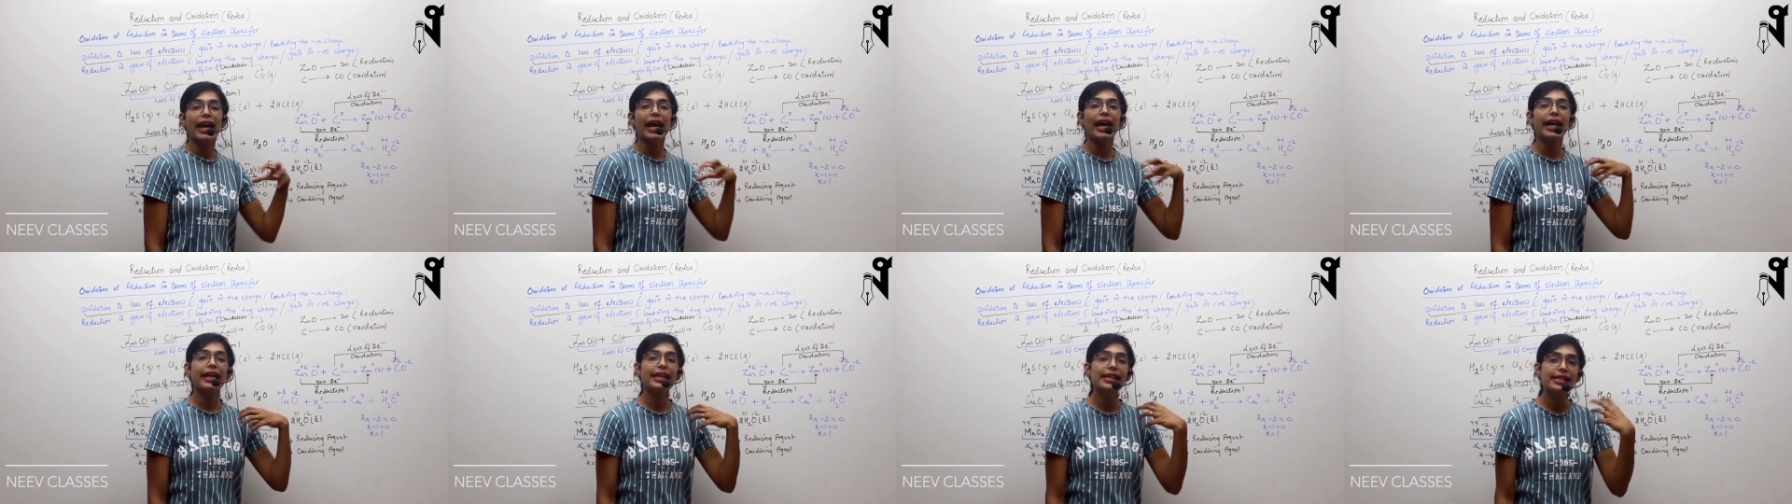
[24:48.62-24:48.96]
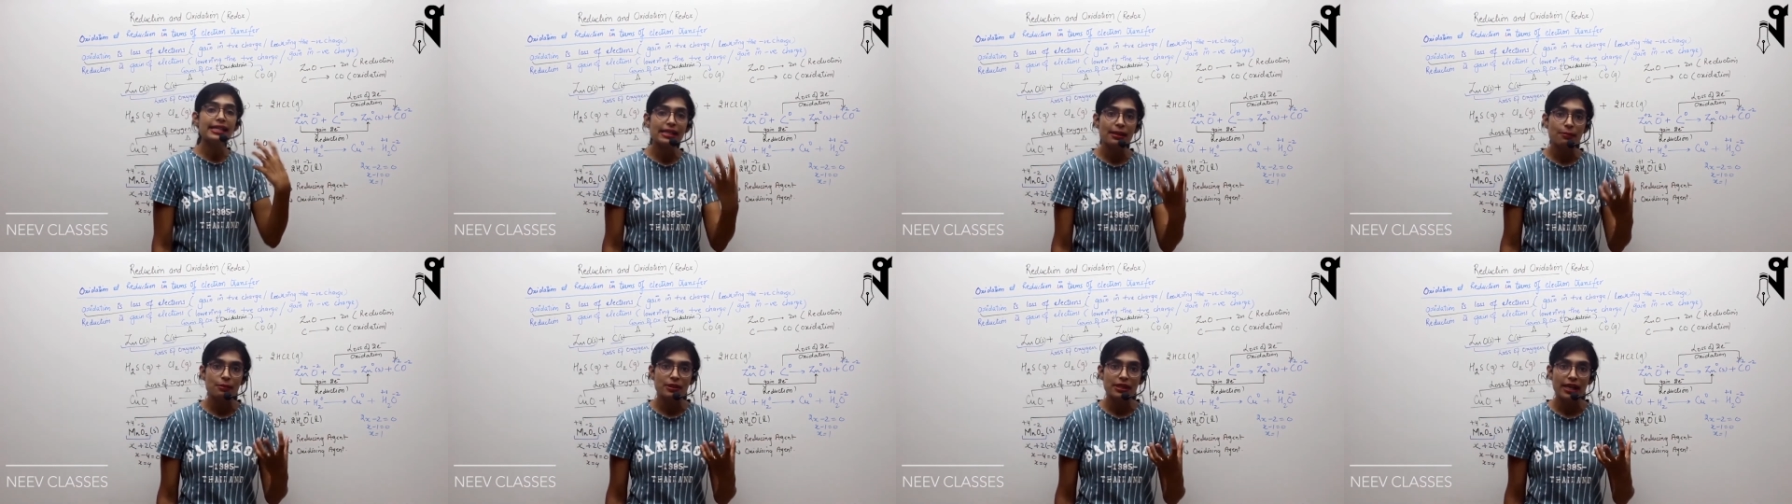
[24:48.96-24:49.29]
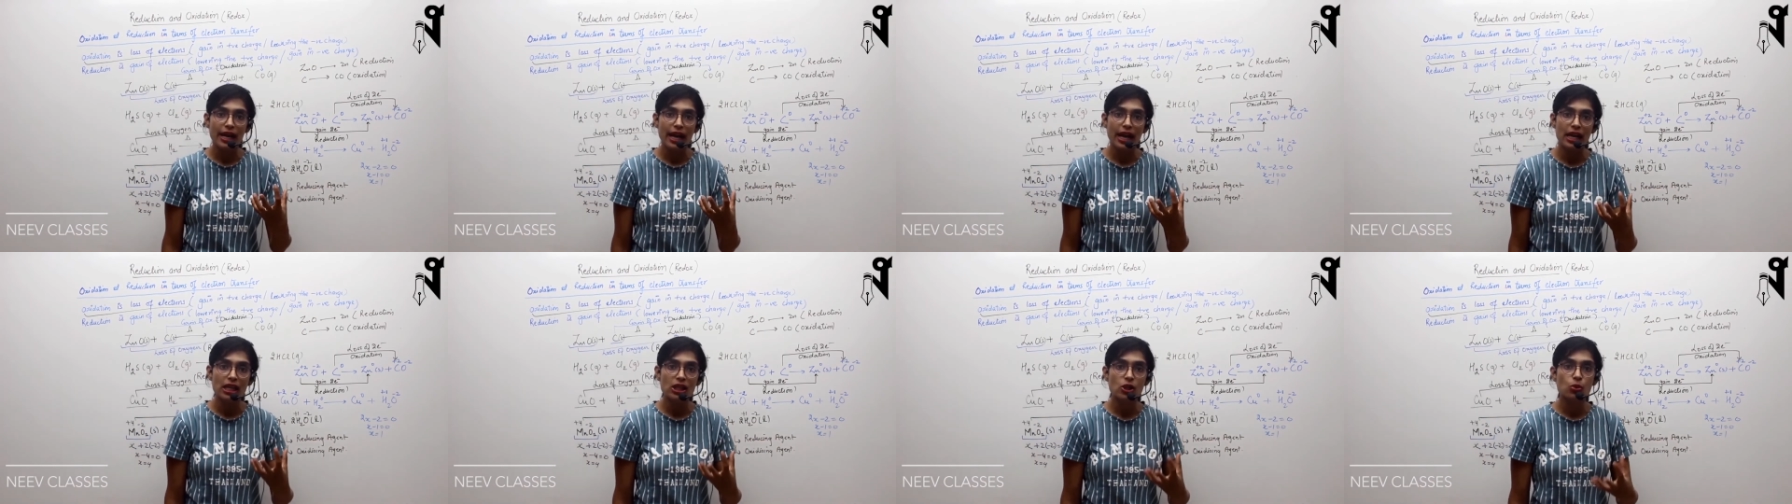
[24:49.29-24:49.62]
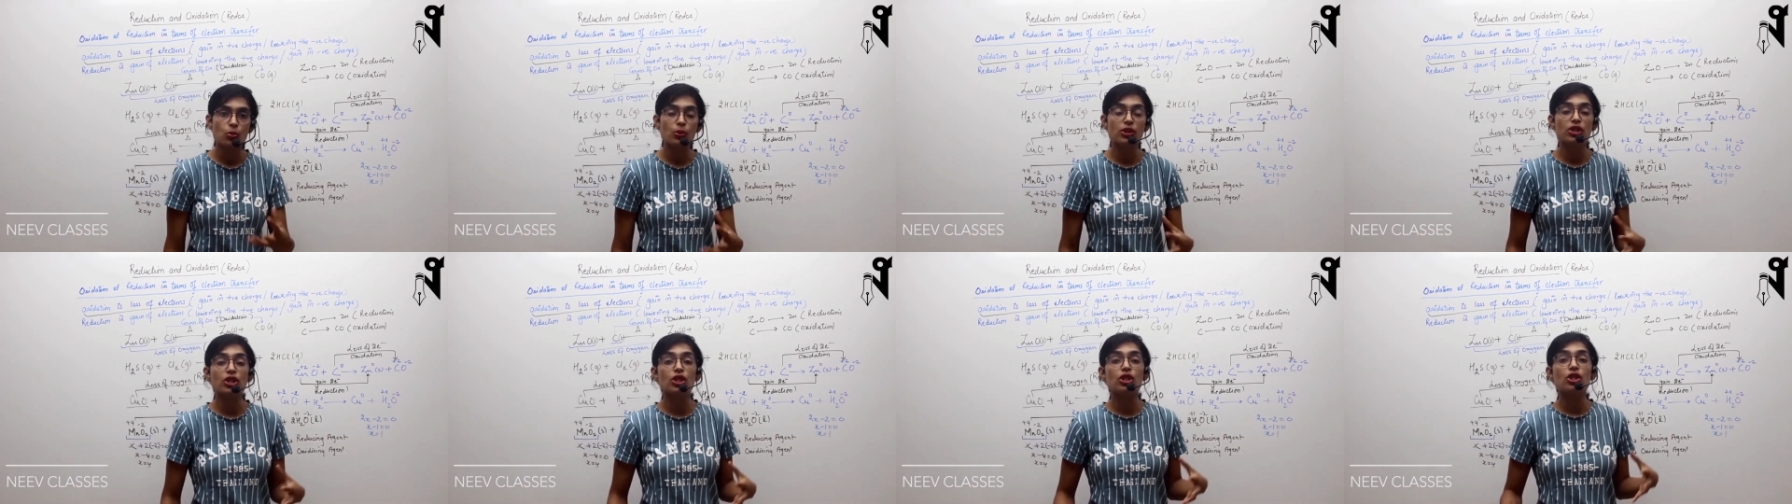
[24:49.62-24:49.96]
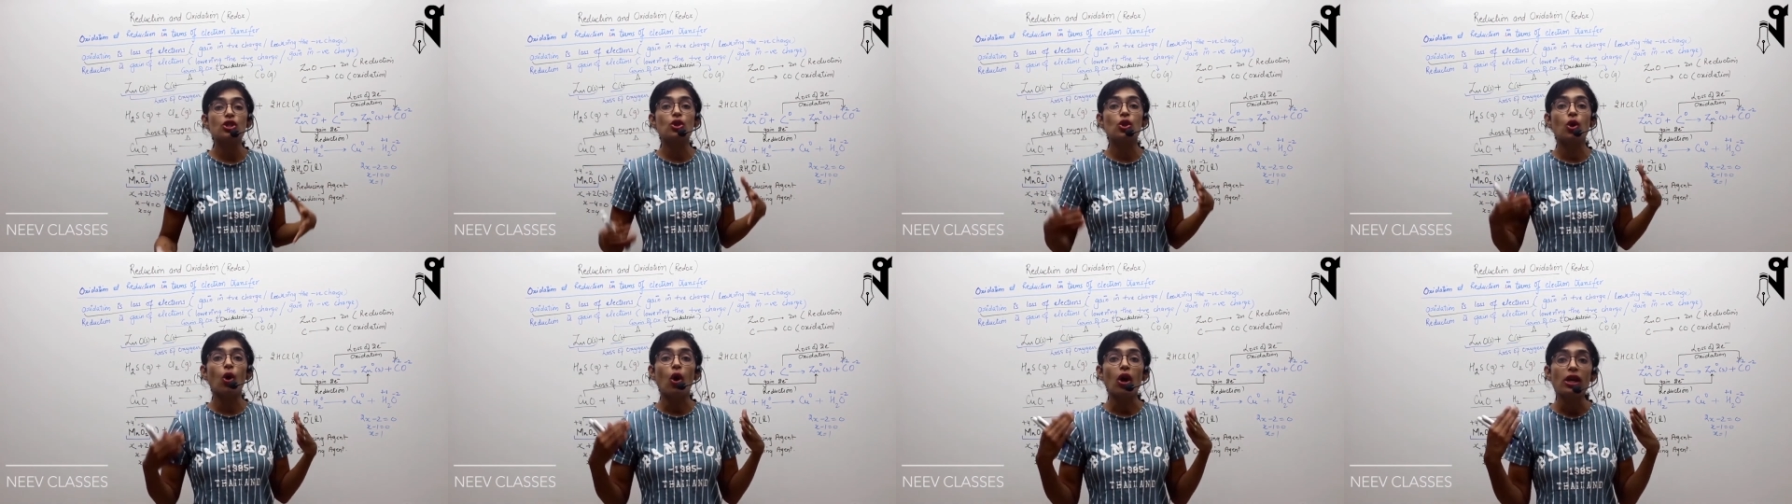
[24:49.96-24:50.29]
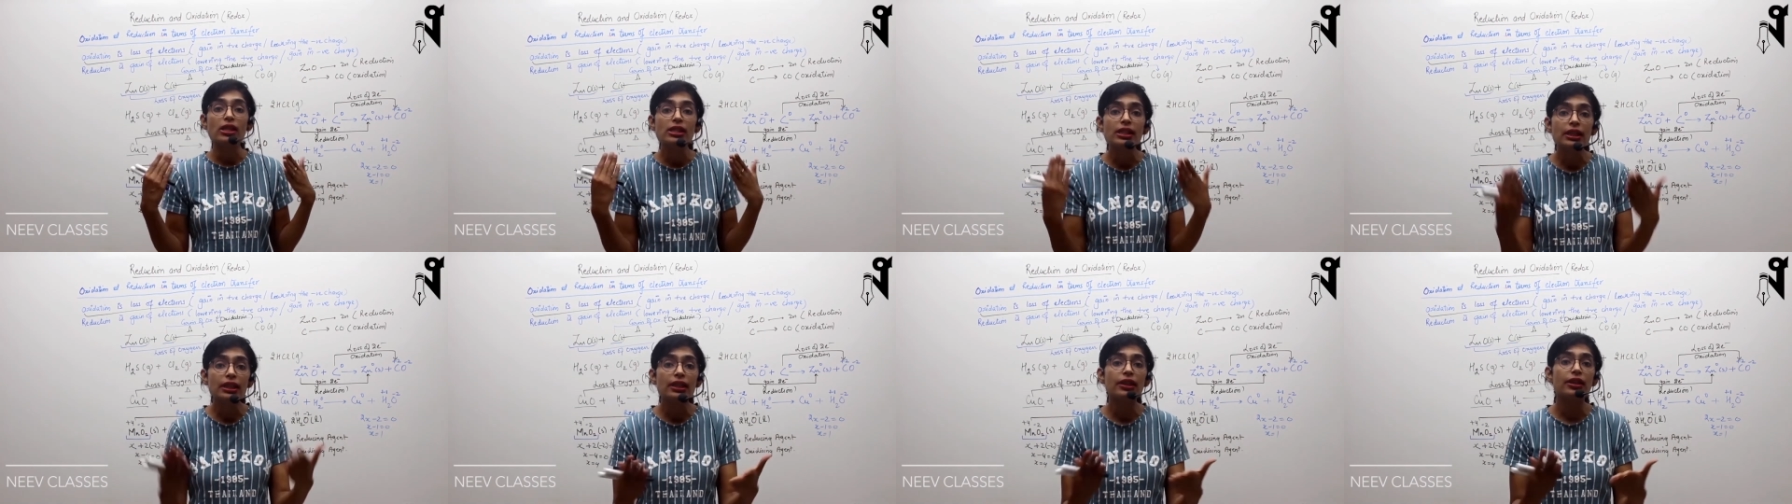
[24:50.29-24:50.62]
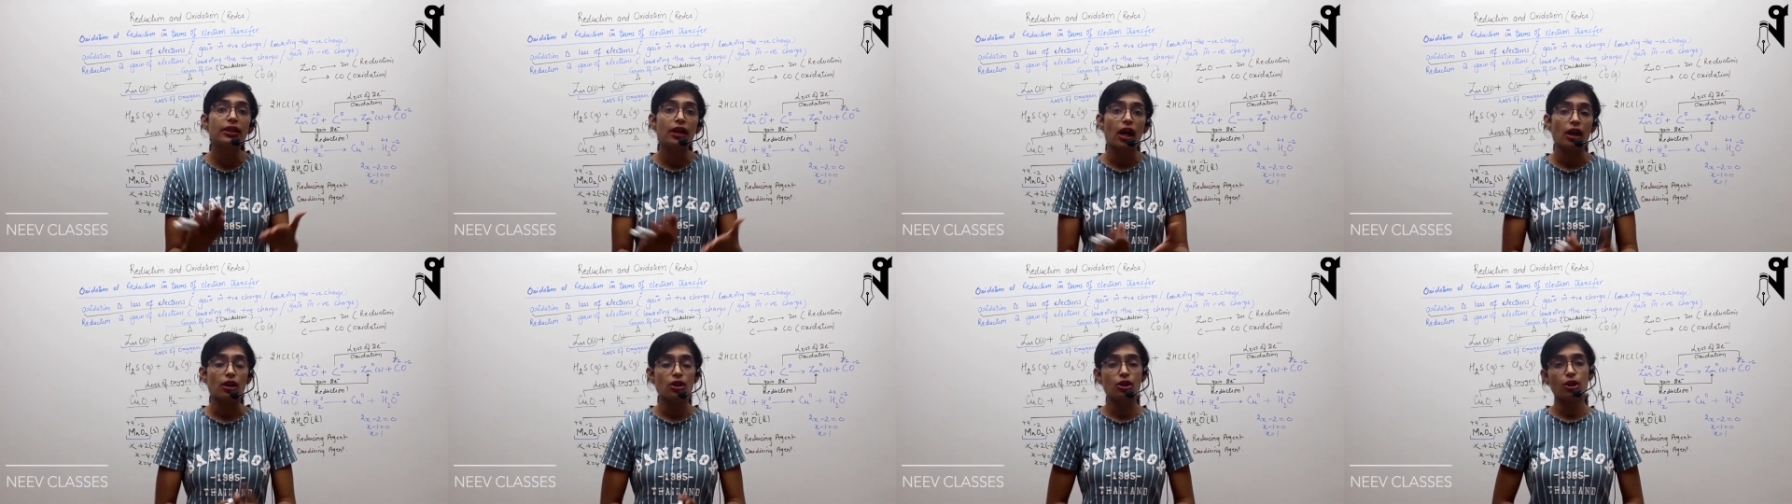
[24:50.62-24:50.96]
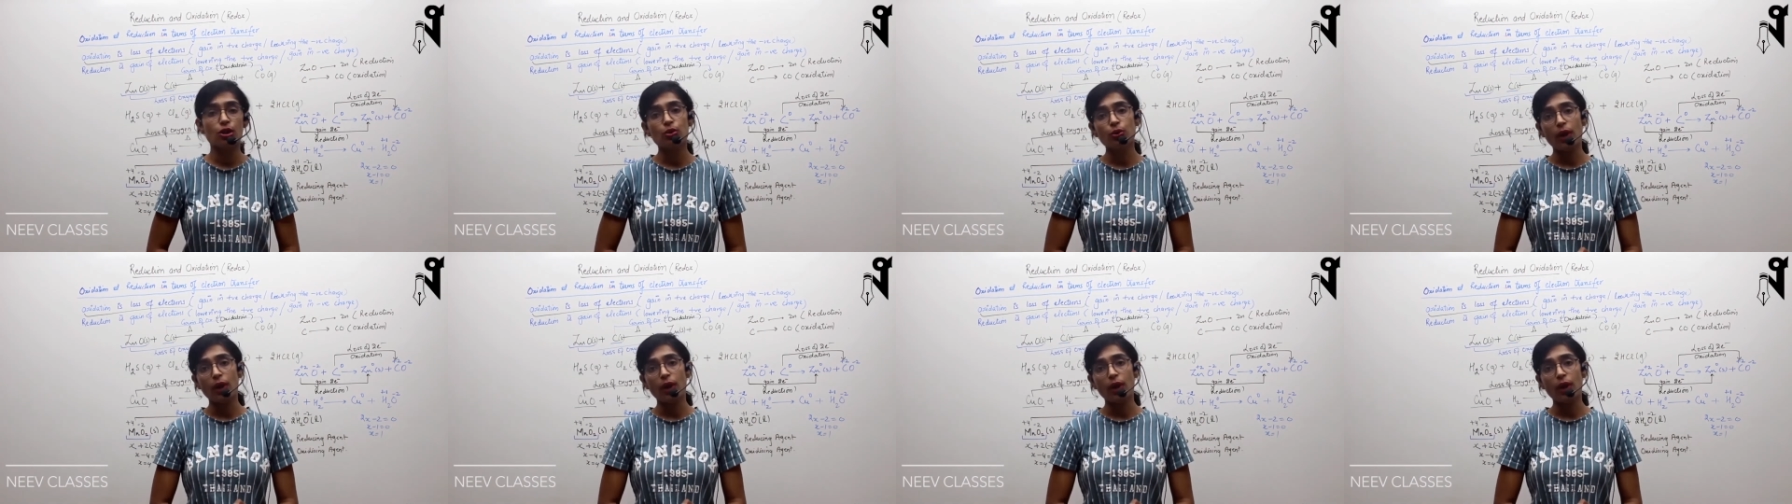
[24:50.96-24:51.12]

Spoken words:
any substance which is causing reduction